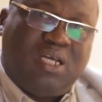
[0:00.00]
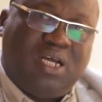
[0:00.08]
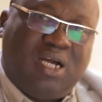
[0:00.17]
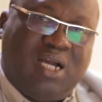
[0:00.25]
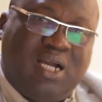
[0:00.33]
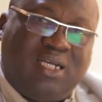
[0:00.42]

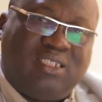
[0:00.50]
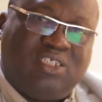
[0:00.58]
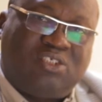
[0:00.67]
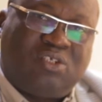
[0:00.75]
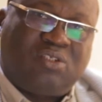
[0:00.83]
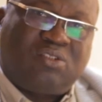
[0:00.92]
I had a
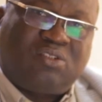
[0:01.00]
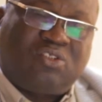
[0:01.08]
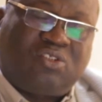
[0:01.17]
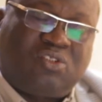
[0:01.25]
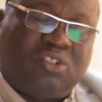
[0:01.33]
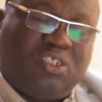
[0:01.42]

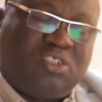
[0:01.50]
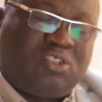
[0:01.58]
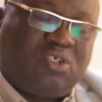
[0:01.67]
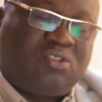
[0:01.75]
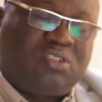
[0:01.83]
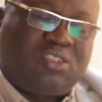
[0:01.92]

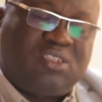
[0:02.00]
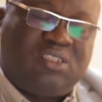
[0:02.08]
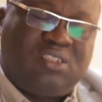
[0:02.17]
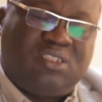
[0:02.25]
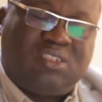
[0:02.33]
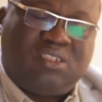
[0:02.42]
short
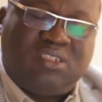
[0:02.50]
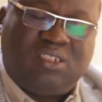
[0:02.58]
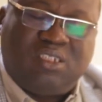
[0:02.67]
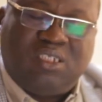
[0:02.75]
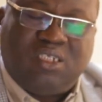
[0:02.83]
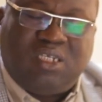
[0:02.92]
stint
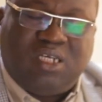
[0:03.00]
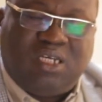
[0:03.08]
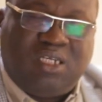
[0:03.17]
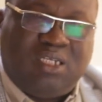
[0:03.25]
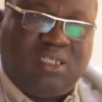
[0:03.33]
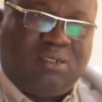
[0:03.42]

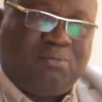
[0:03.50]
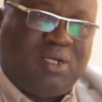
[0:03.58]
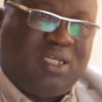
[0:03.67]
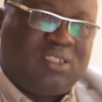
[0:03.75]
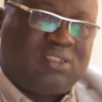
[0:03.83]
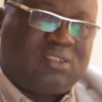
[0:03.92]
in my